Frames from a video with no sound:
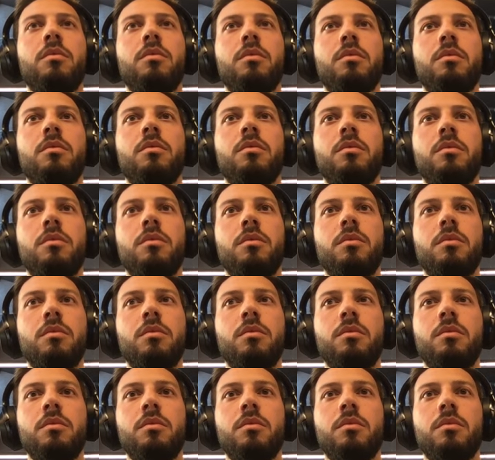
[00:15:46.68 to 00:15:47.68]

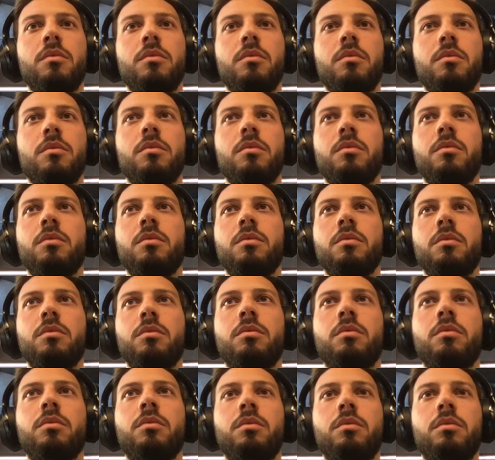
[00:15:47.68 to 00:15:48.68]

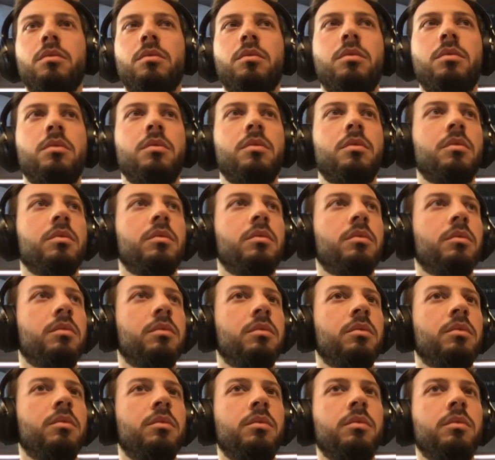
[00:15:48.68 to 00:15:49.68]

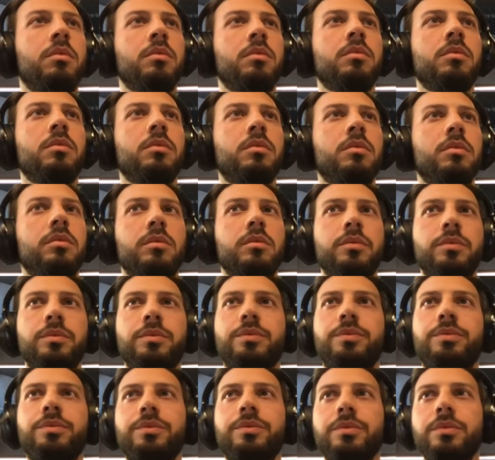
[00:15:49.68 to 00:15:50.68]

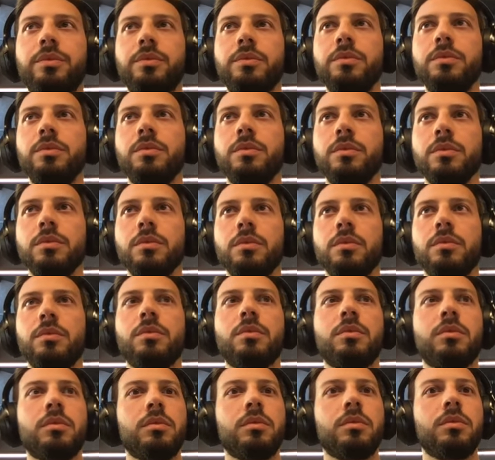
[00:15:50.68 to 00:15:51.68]

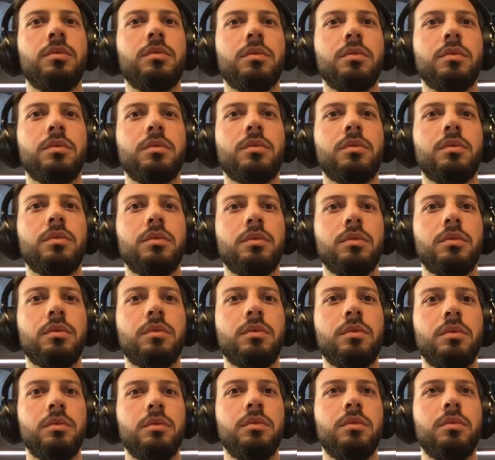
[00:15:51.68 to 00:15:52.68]

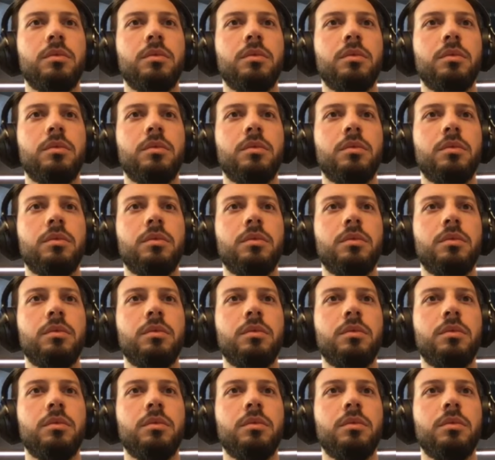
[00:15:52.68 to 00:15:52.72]
No words are spoken by the person on screen.